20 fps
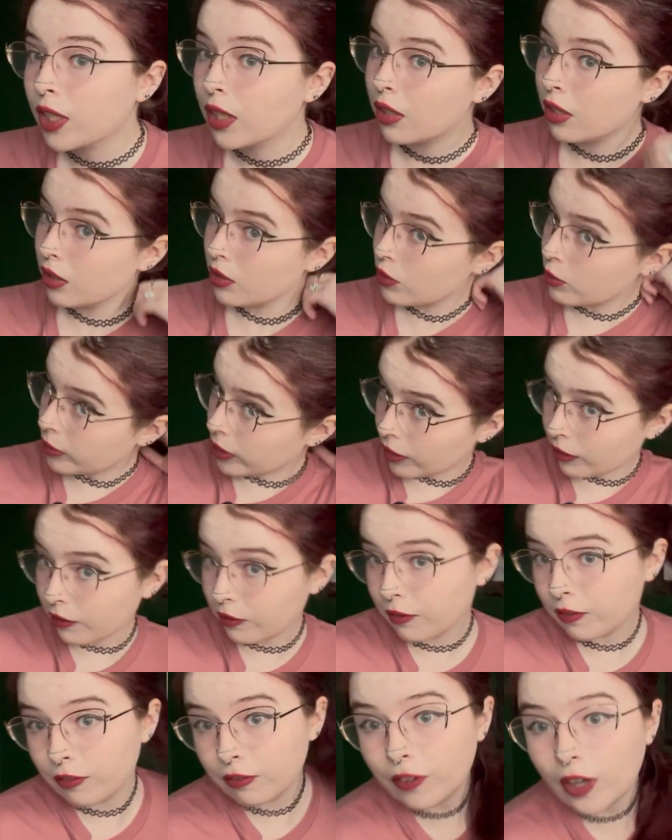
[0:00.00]
That's what
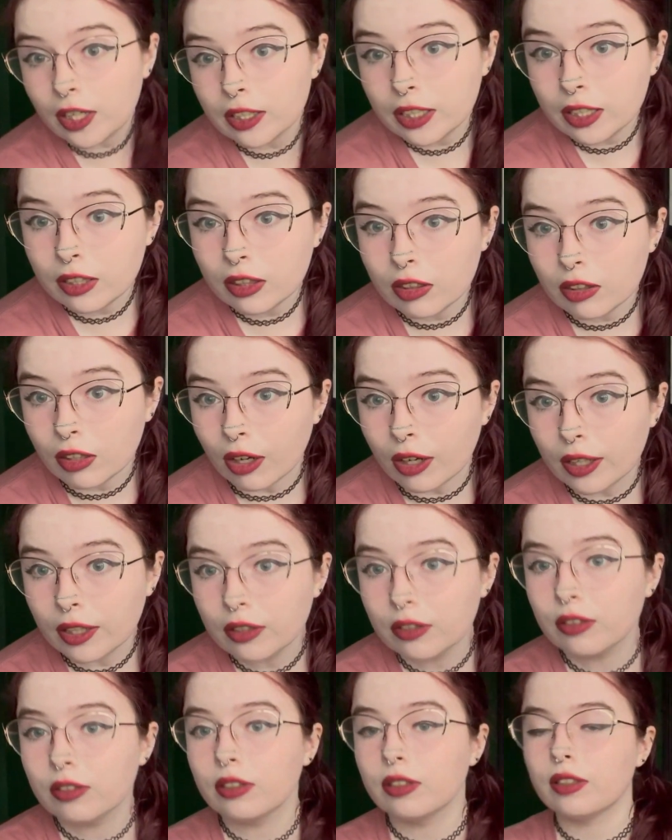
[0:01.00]
I fucking thought.
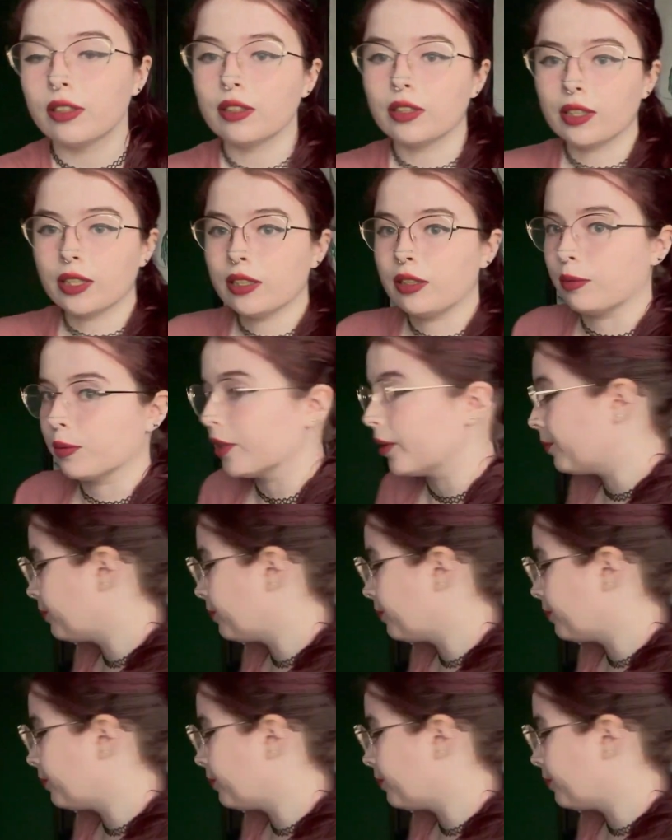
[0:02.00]
Anyway.